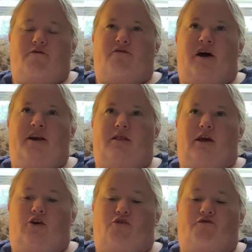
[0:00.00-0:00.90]

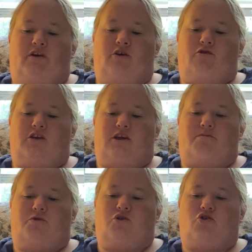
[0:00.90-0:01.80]
Finally, her
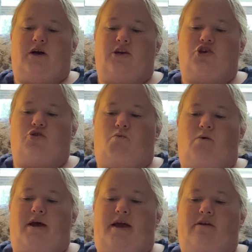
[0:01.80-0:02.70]
fingertips touched the
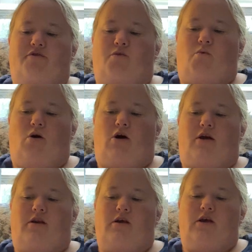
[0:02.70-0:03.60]
end of the wand,